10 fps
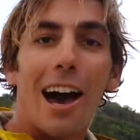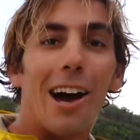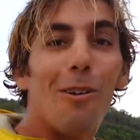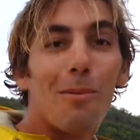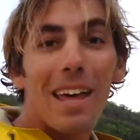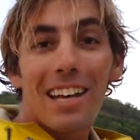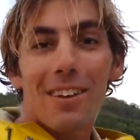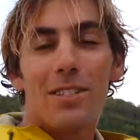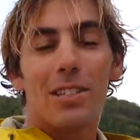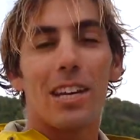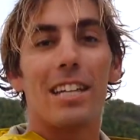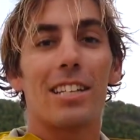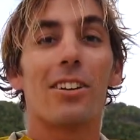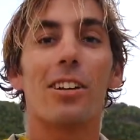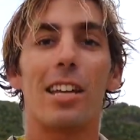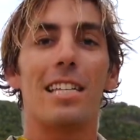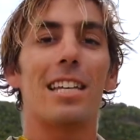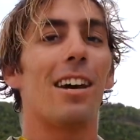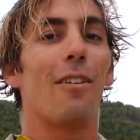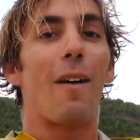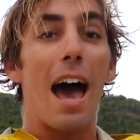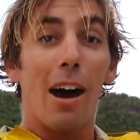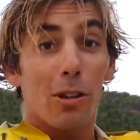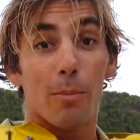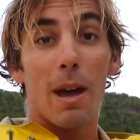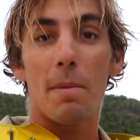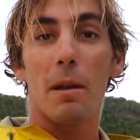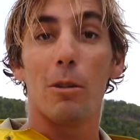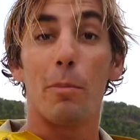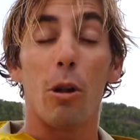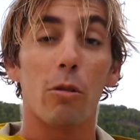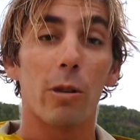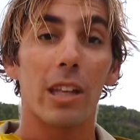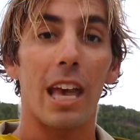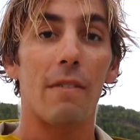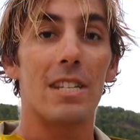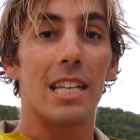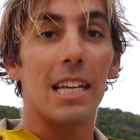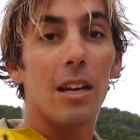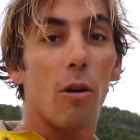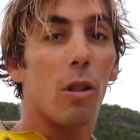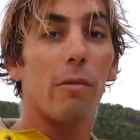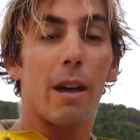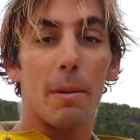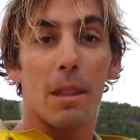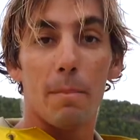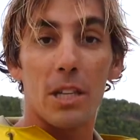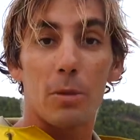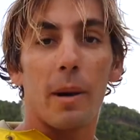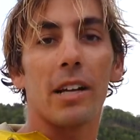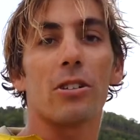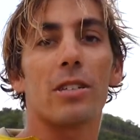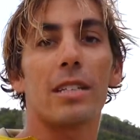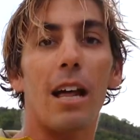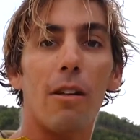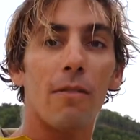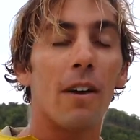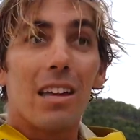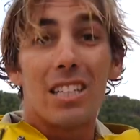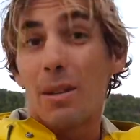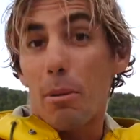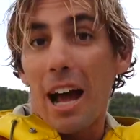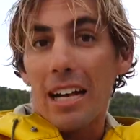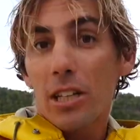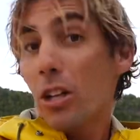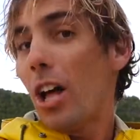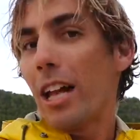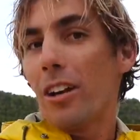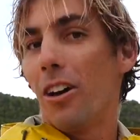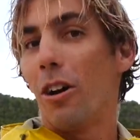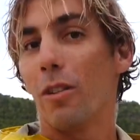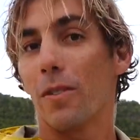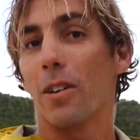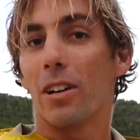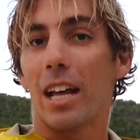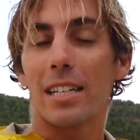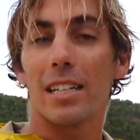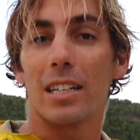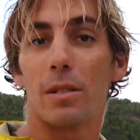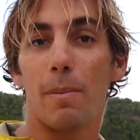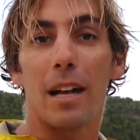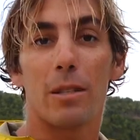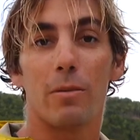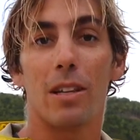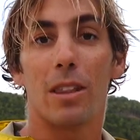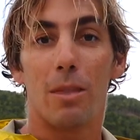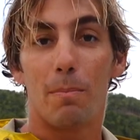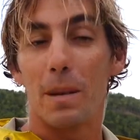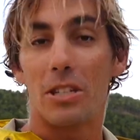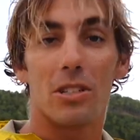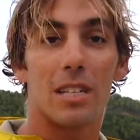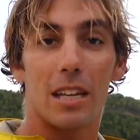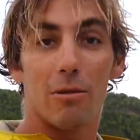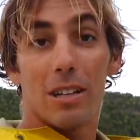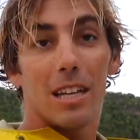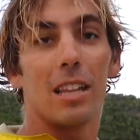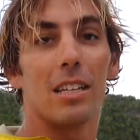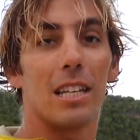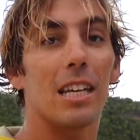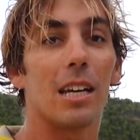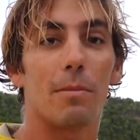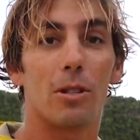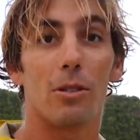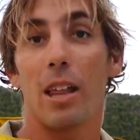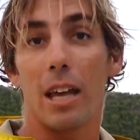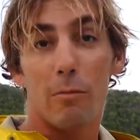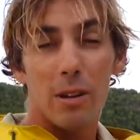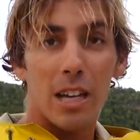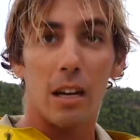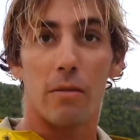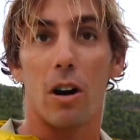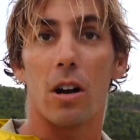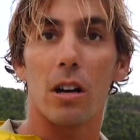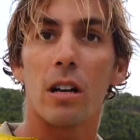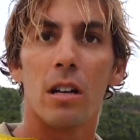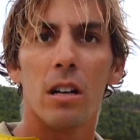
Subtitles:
I hope that gives you guys a good idea of how you might be able to pull a really heavy dinghy all the way up on the beach by yourself. Is it practical? I don't know. If you're in isolated spots with beaches that you want to get the dinghy up to, like we kind of are.